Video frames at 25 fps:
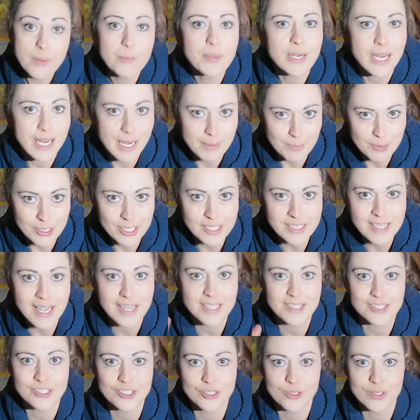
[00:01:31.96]
But I am going to
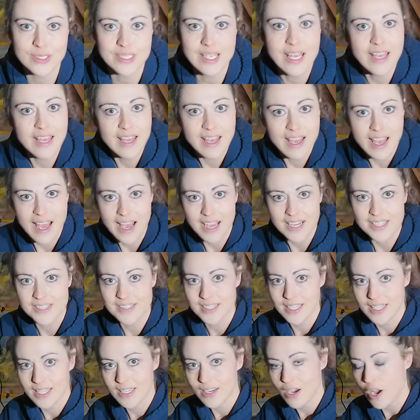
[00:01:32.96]
take Stuart's
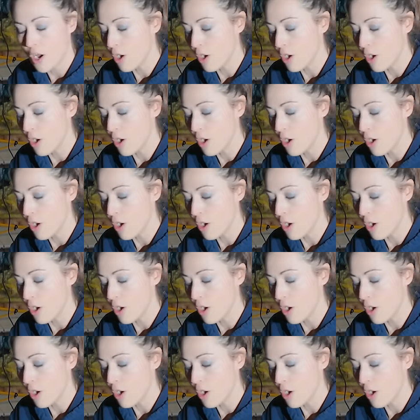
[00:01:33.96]
idea